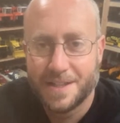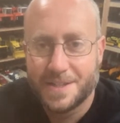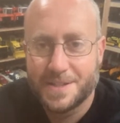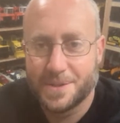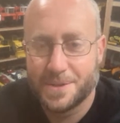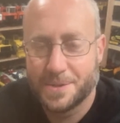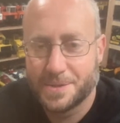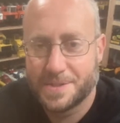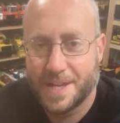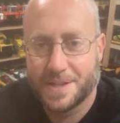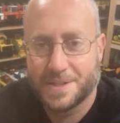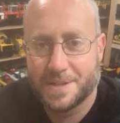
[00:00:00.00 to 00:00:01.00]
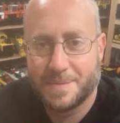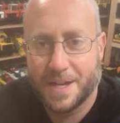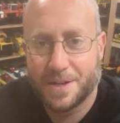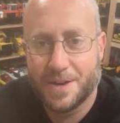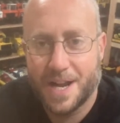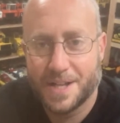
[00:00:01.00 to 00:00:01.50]
So it's actually in my
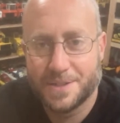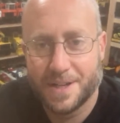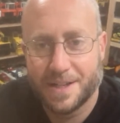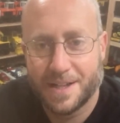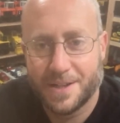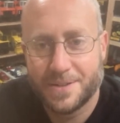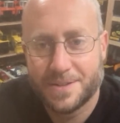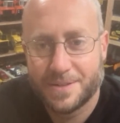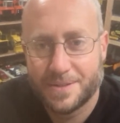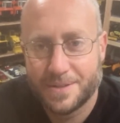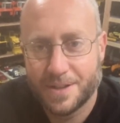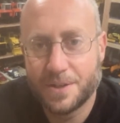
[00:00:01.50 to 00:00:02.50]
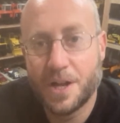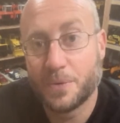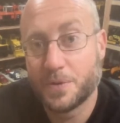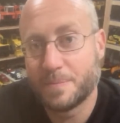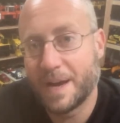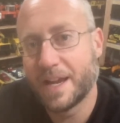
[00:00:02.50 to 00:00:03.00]
garage right now, along
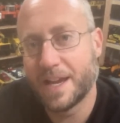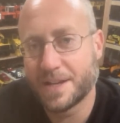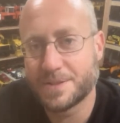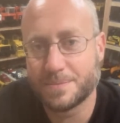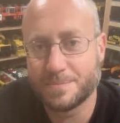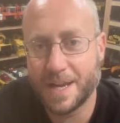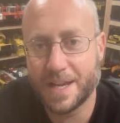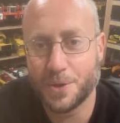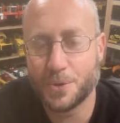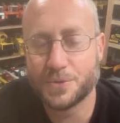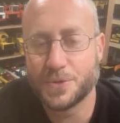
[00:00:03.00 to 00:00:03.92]
with my old